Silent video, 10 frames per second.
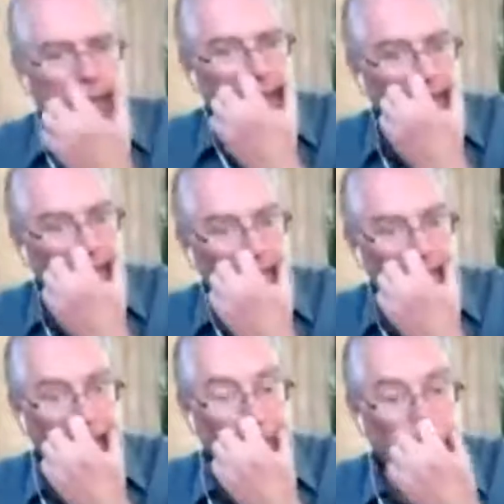And
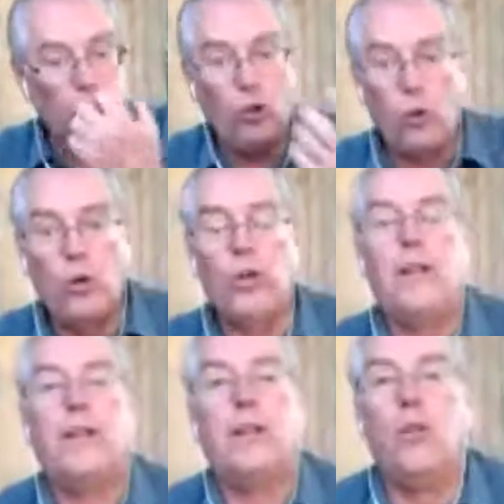he was so
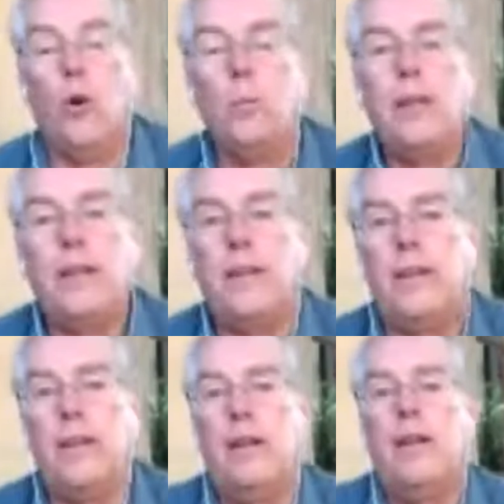good that normally
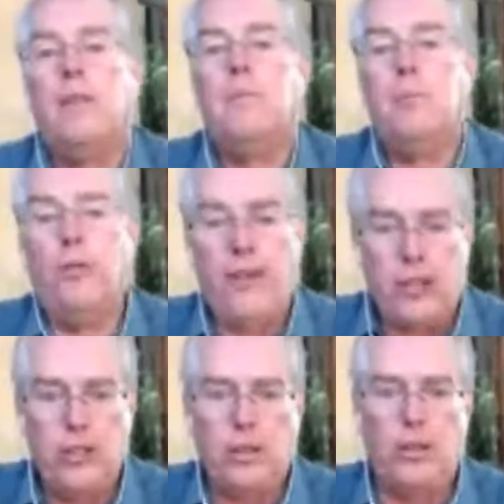the
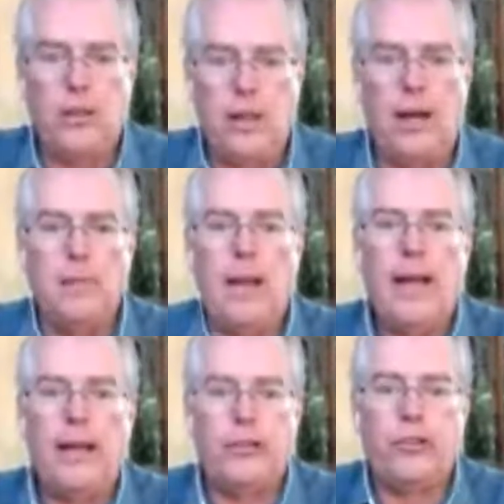professional club
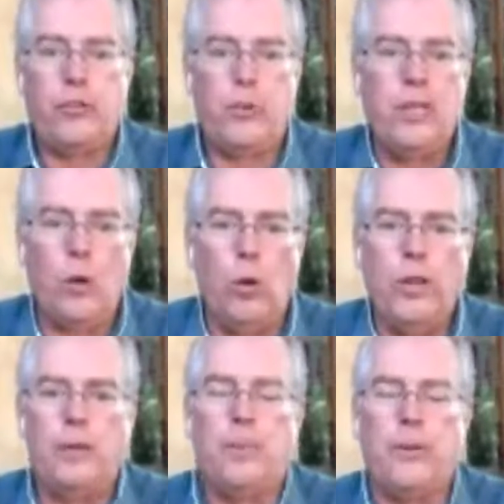has three
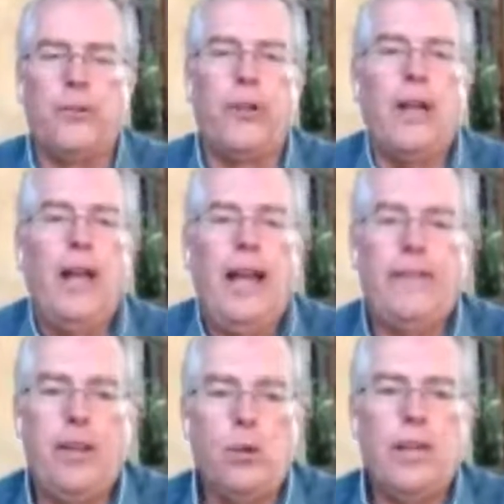goalkeepers
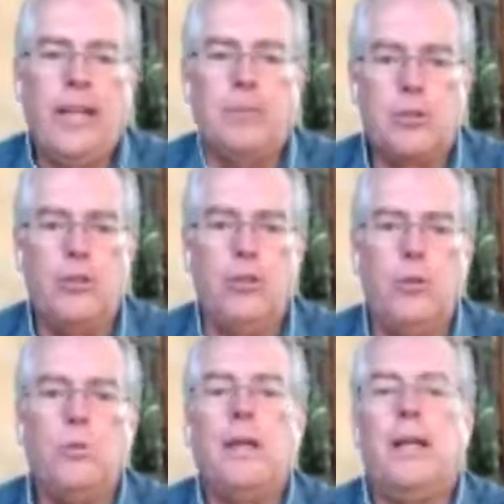and they only kept two
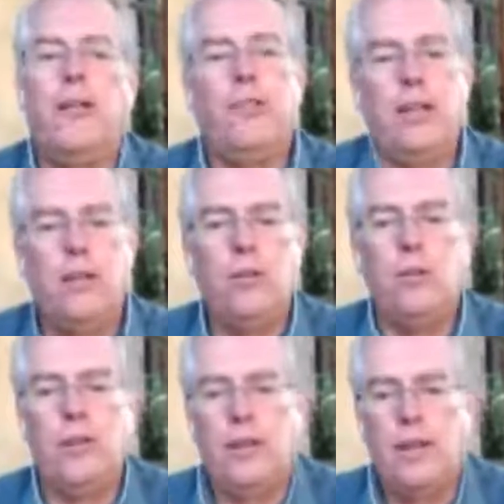because they
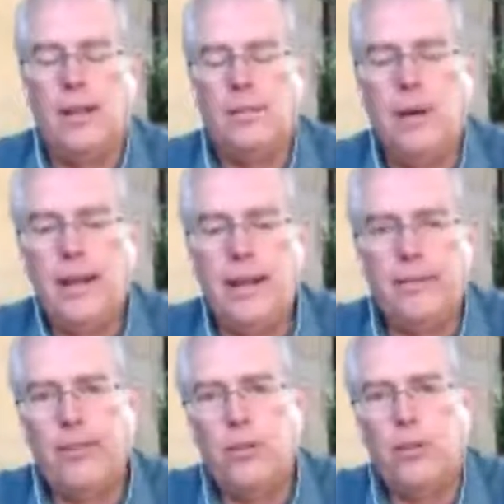knew that my
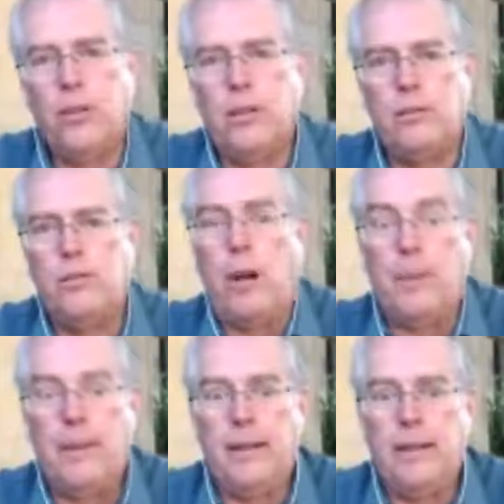nephew could
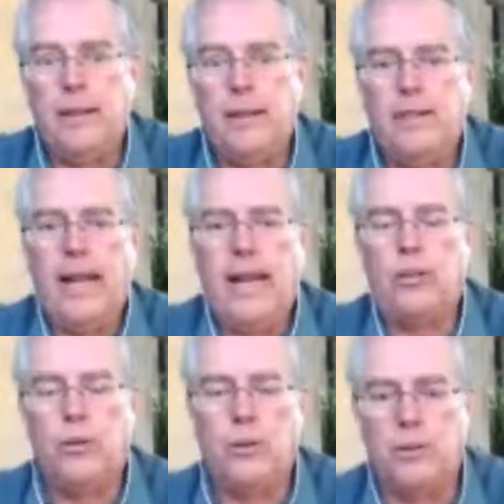jump in if he had
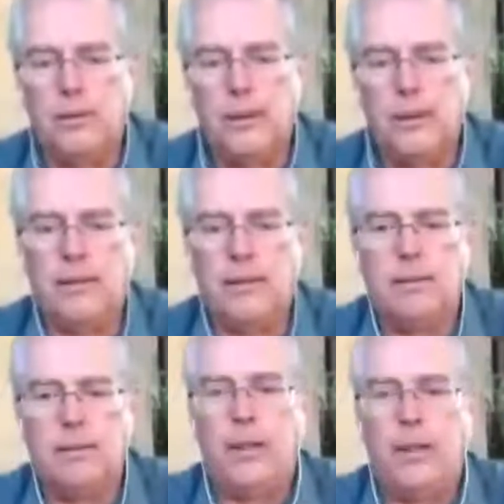to and, and
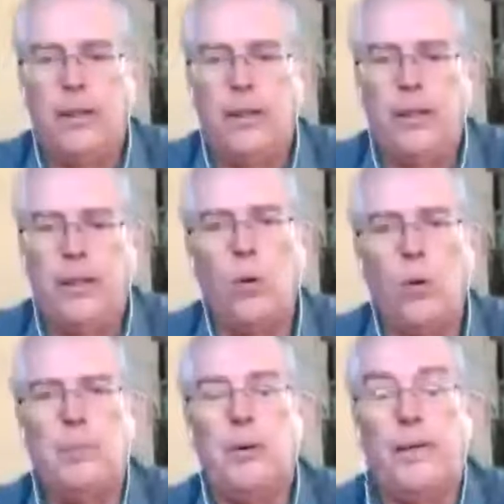be the third
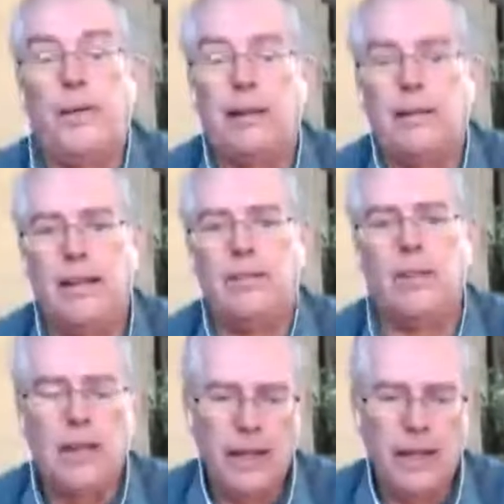goalkeeper at that level.